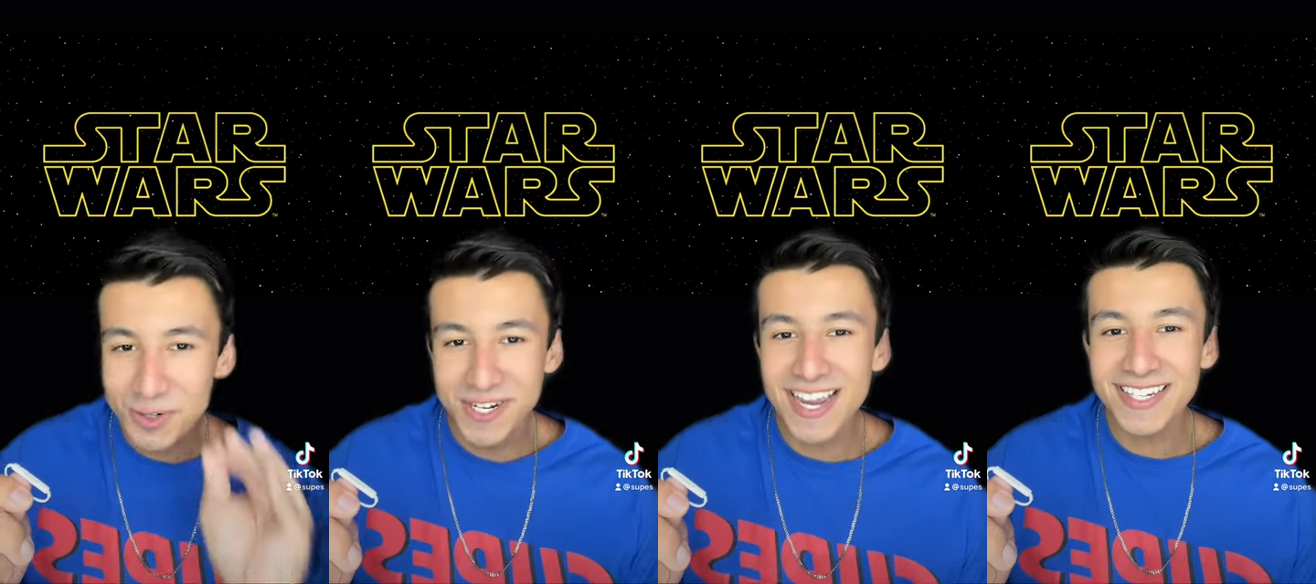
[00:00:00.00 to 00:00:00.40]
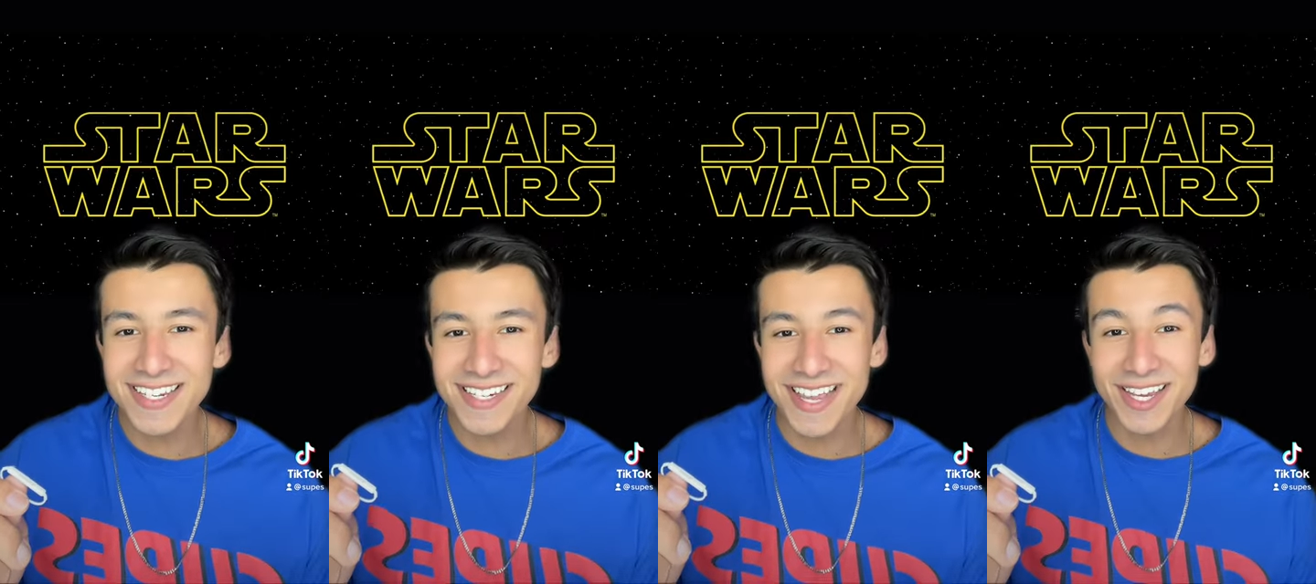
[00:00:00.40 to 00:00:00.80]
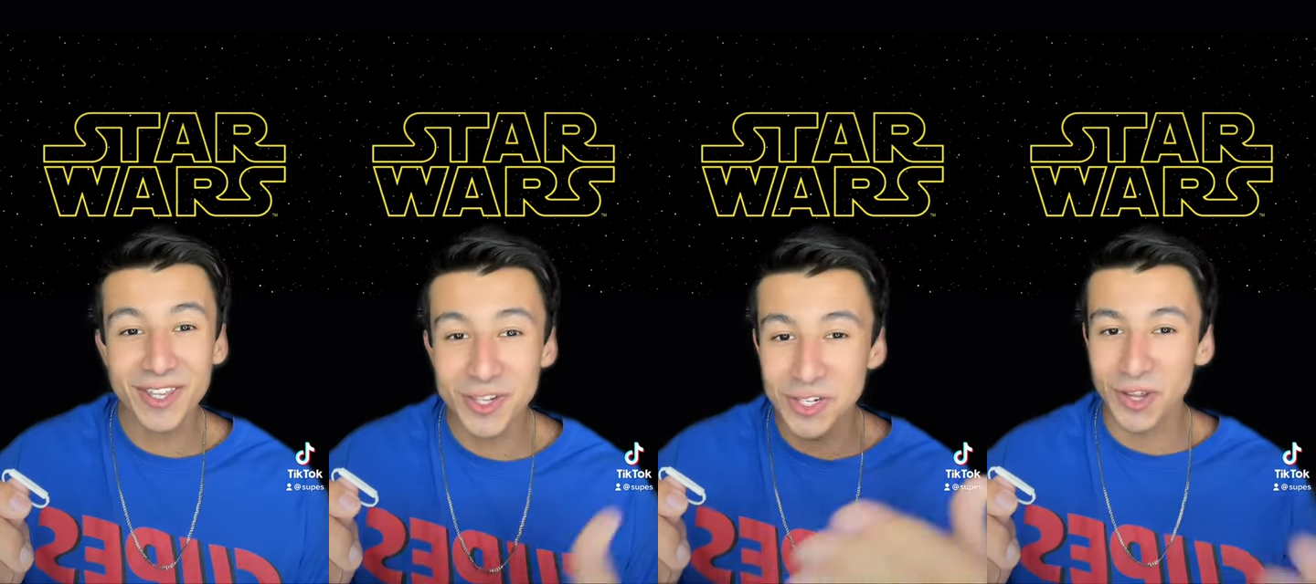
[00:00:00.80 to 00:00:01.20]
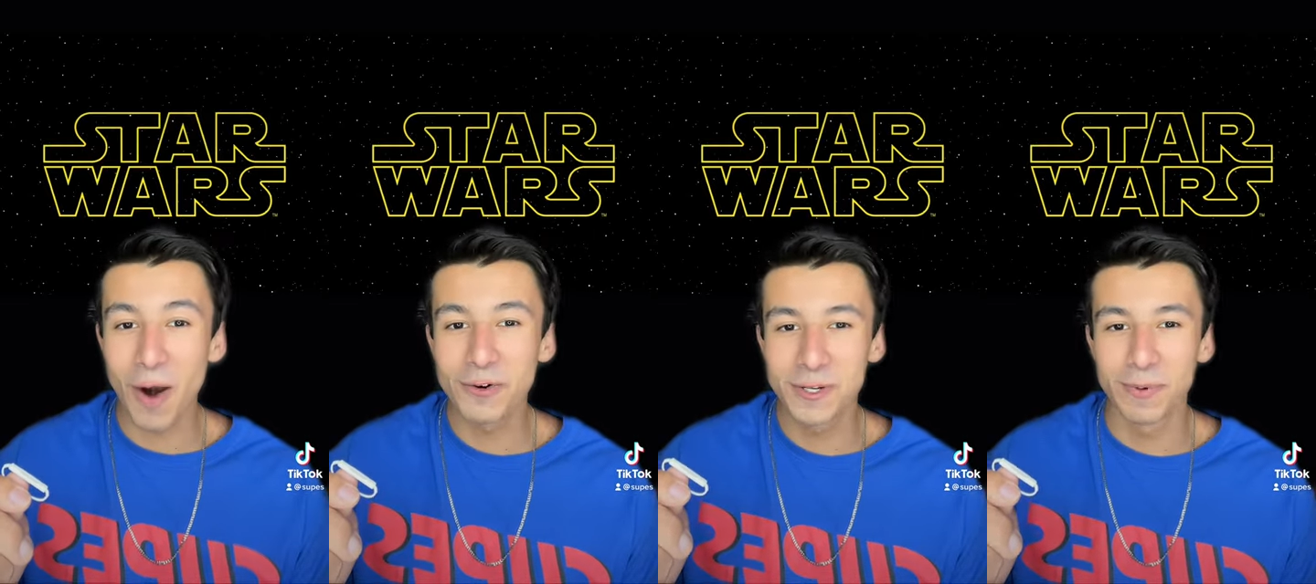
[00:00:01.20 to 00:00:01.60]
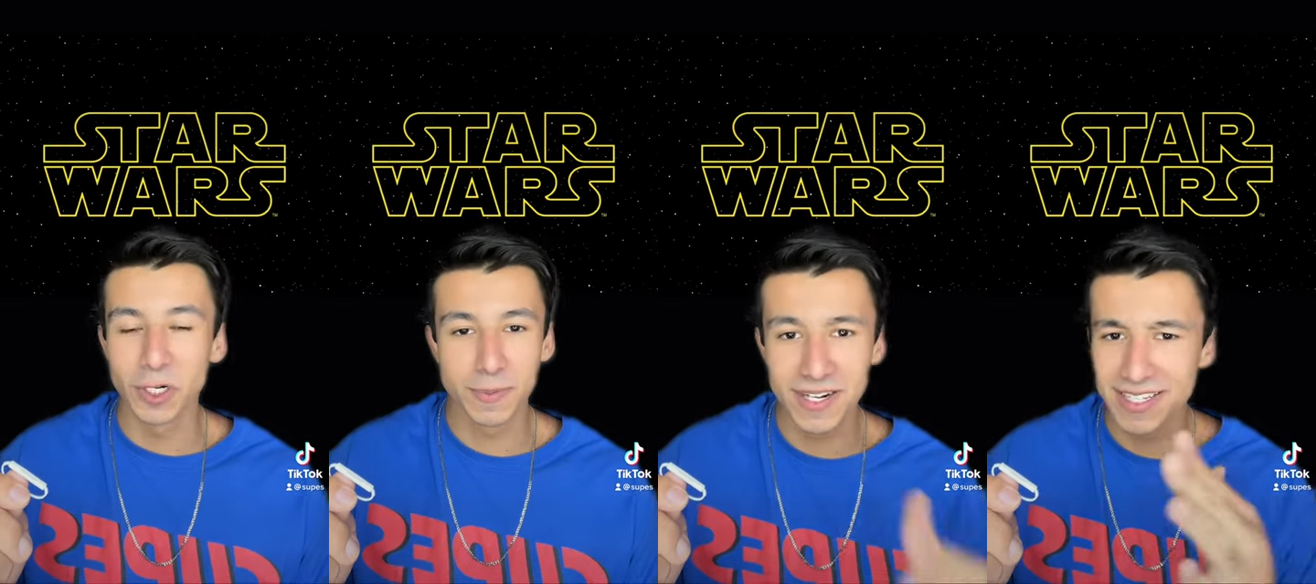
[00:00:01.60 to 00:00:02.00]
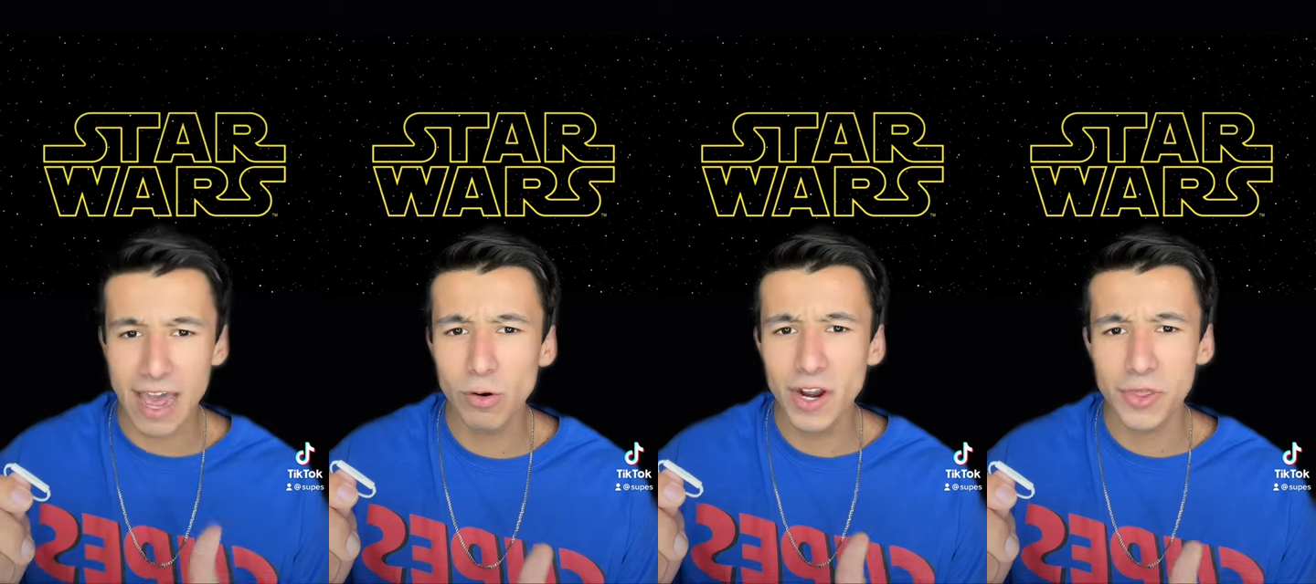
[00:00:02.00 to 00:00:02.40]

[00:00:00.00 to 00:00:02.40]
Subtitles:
DC is taking the Star Wars approach because not